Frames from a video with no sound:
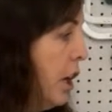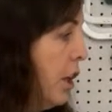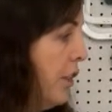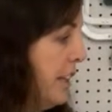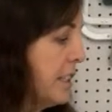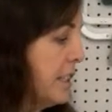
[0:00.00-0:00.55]

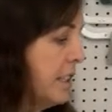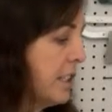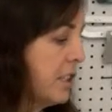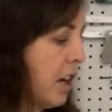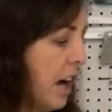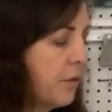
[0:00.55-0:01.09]
the
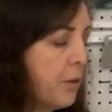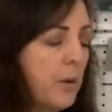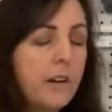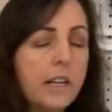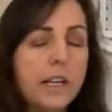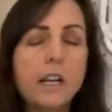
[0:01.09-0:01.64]

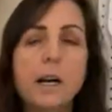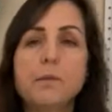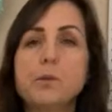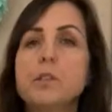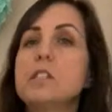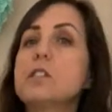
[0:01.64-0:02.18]
software it comes
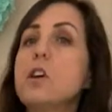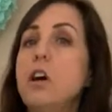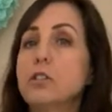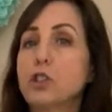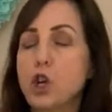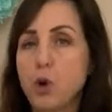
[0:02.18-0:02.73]
with is
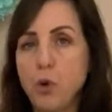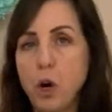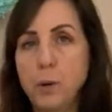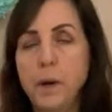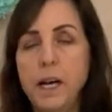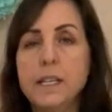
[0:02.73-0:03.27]
called
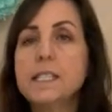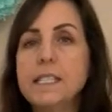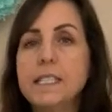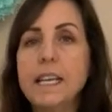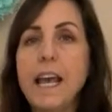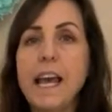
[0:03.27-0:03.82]
Chroma,
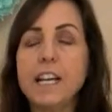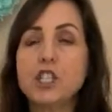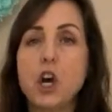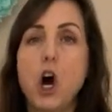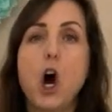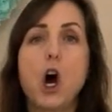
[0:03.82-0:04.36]

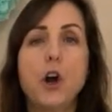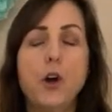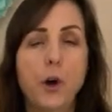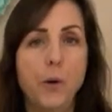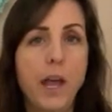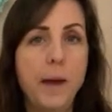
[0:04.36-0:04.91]

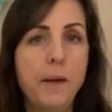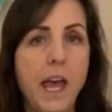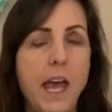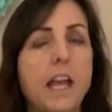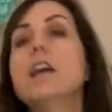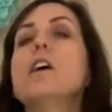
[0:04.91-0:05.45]

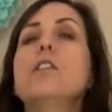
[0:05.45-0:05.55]
C-H-R-O-M-A.